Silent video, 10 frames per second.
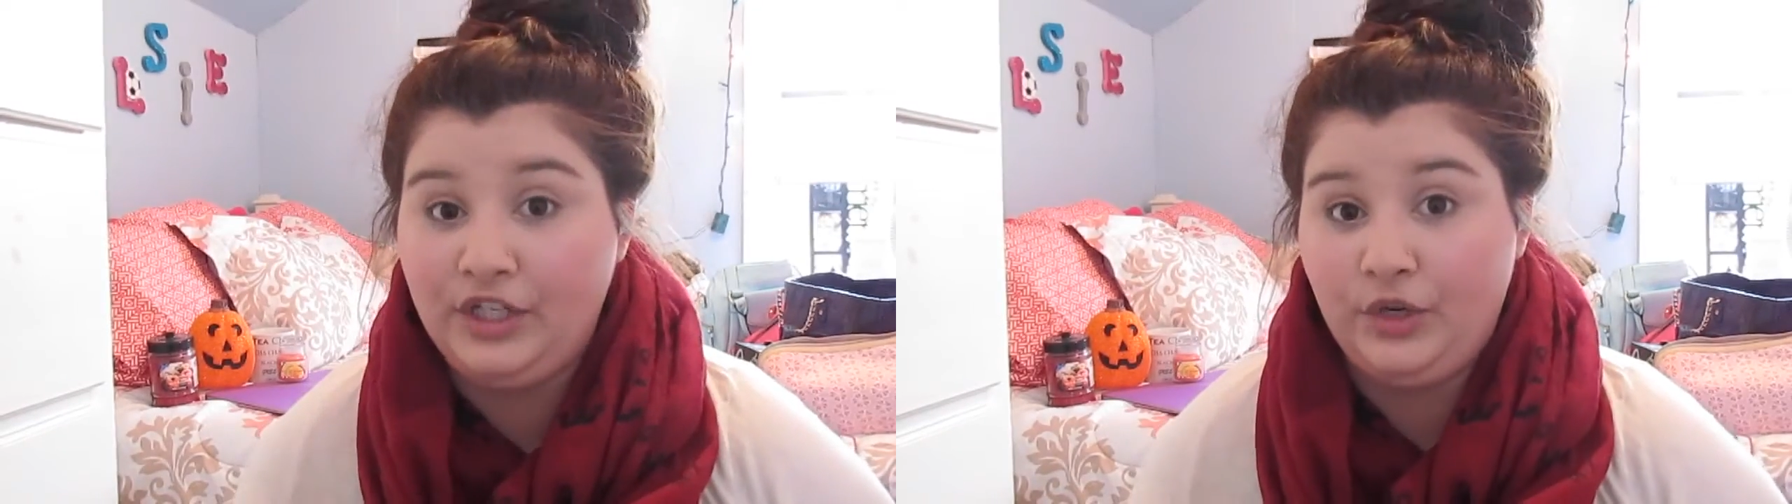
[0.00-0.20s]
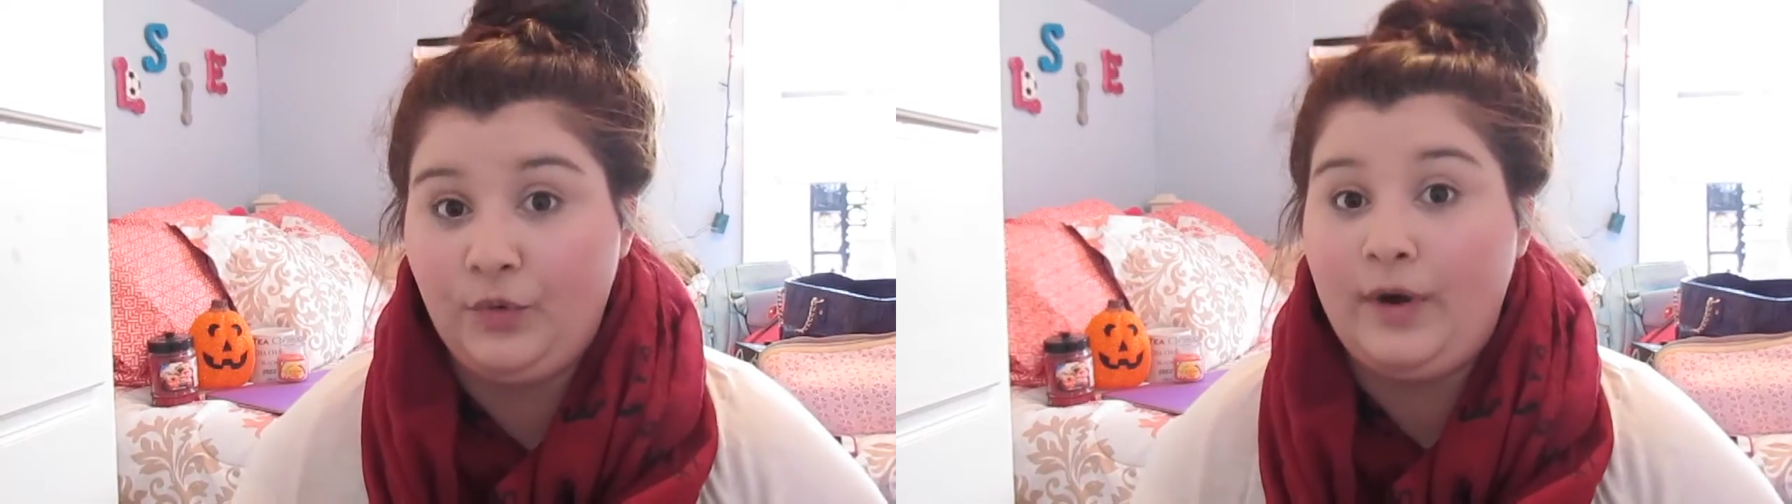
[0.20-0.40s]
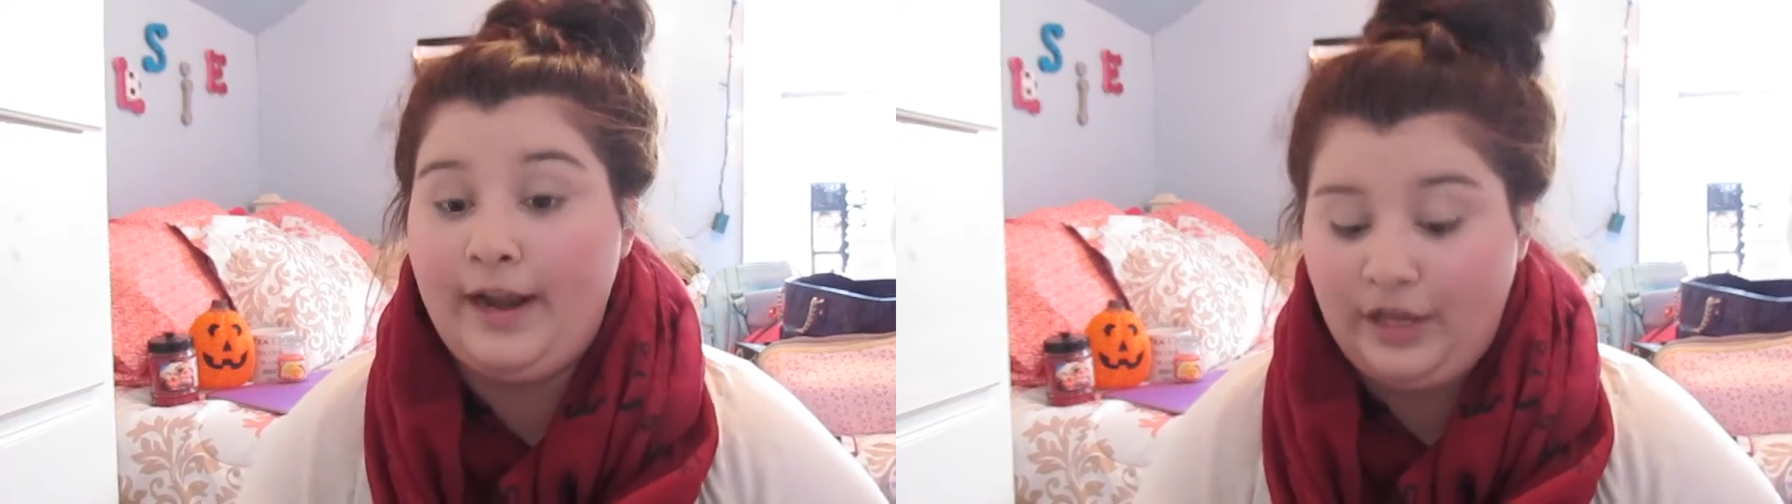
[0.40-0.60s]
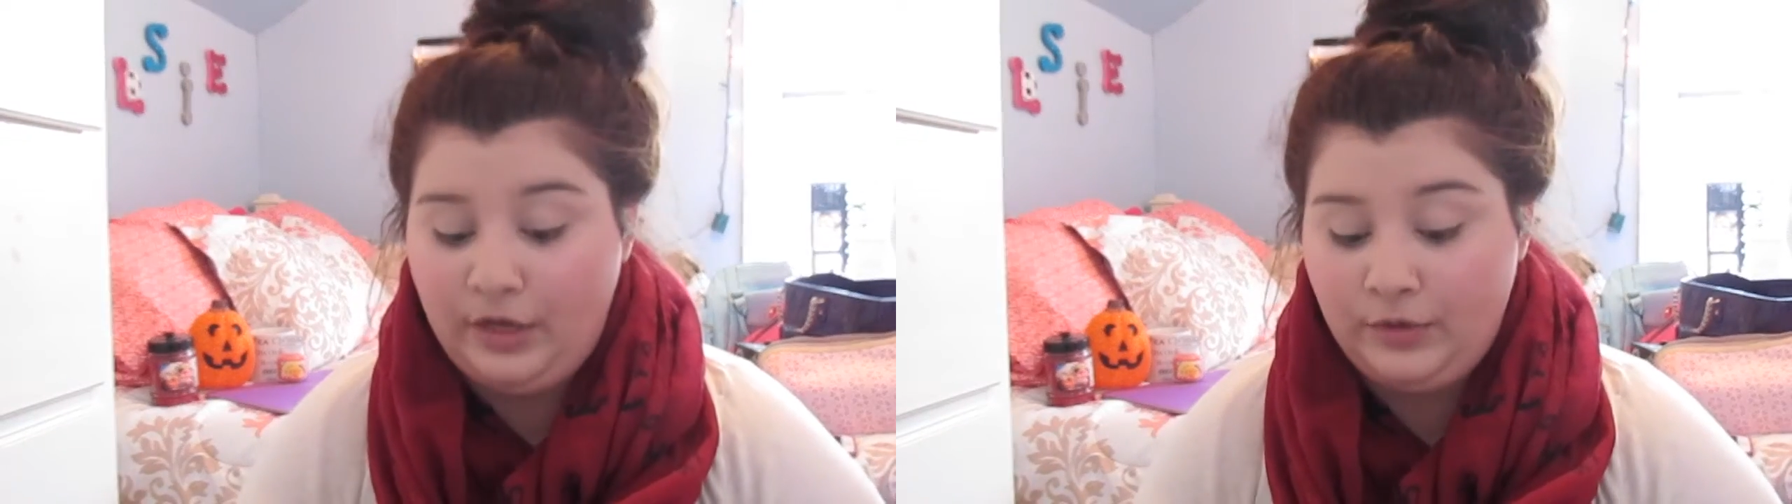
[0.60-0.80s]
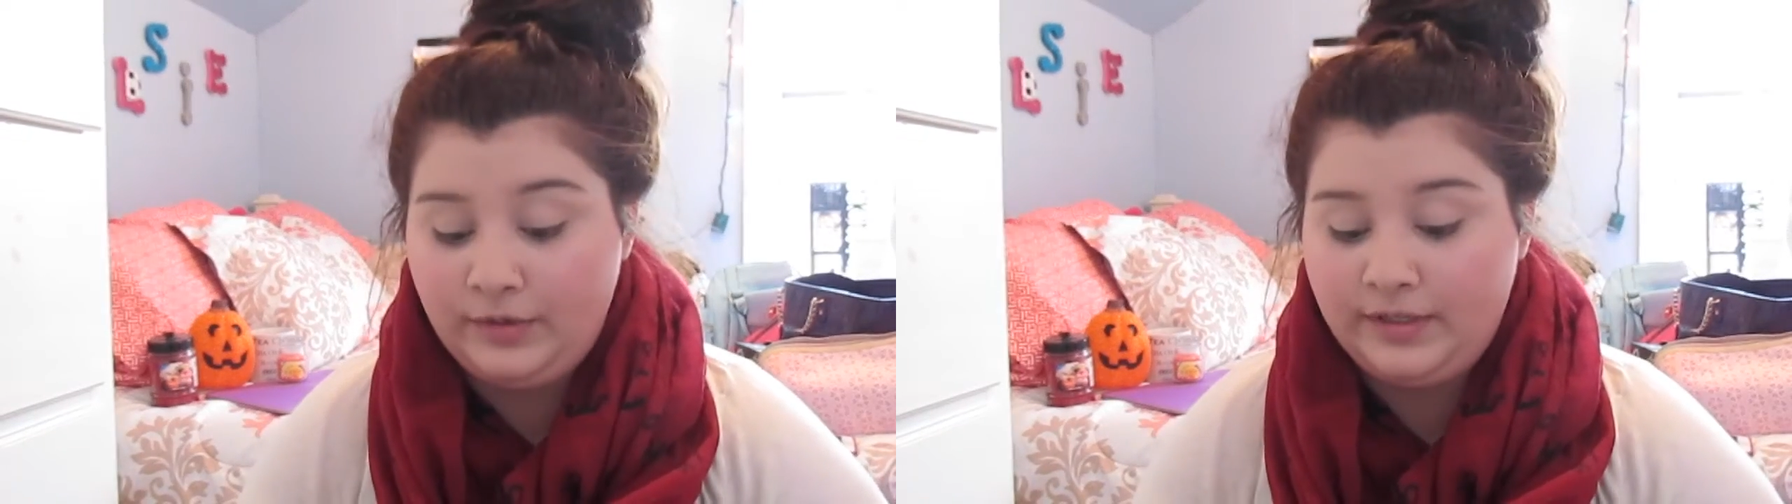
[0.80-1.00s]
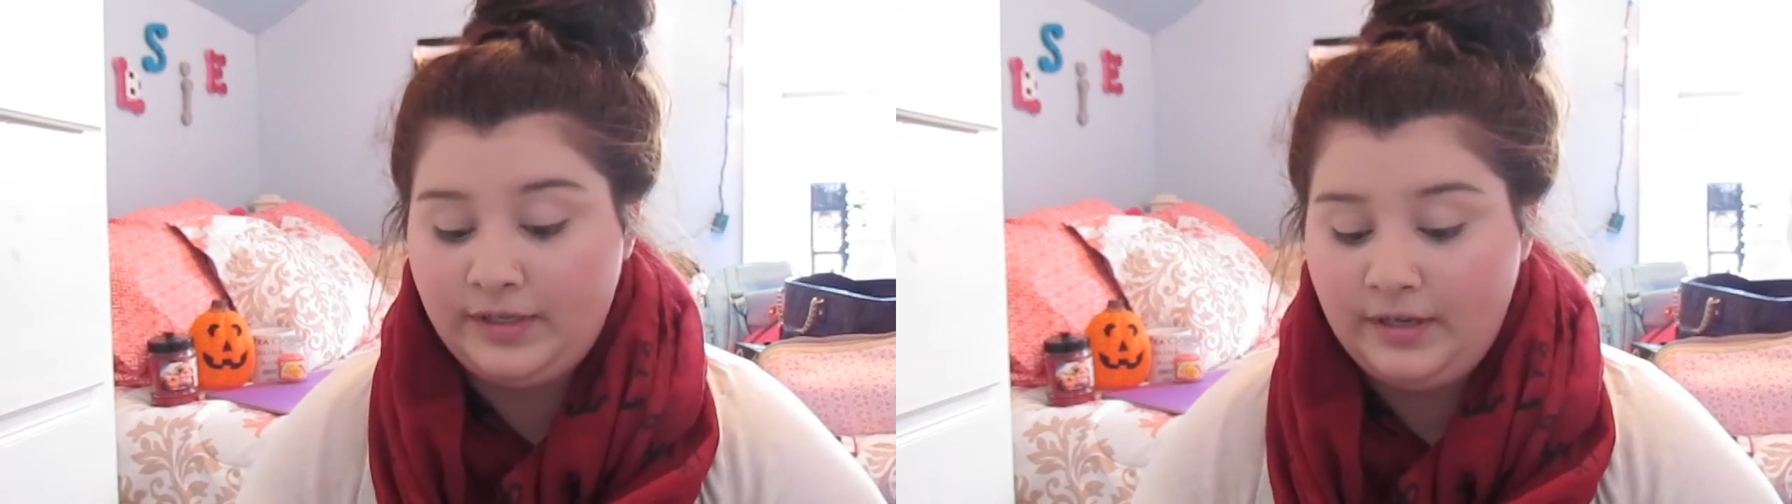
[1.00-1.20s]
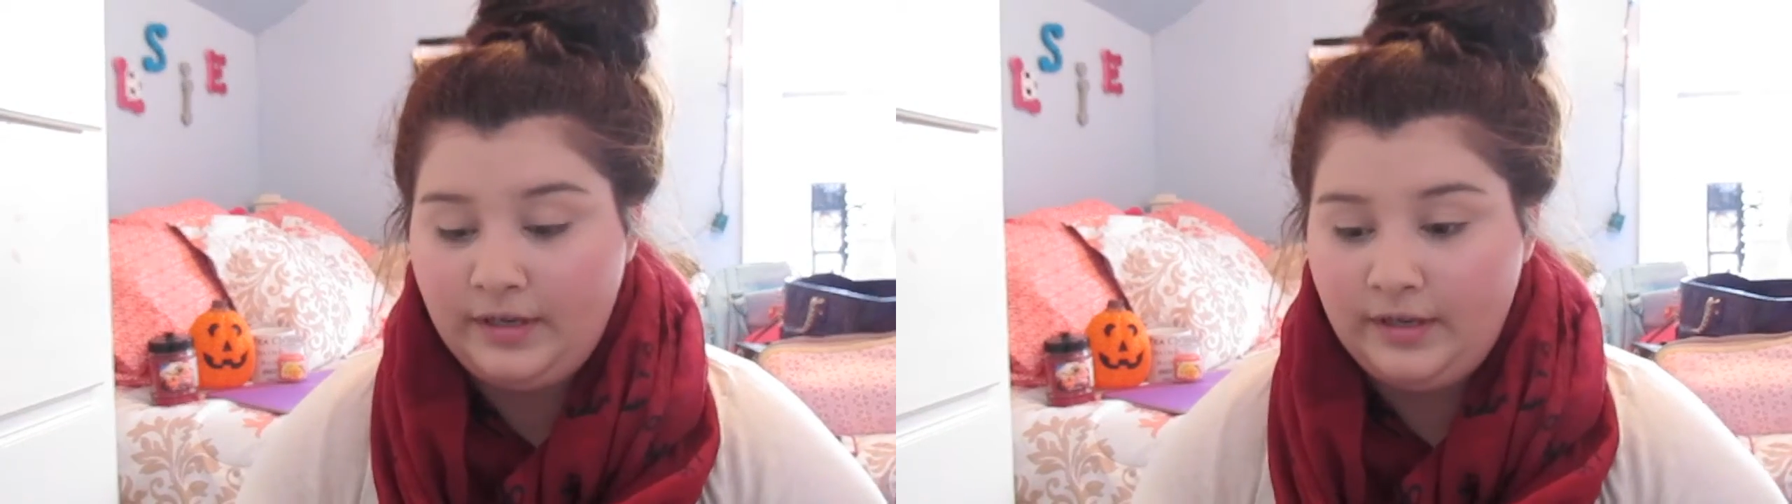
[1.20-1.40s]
do, what I use,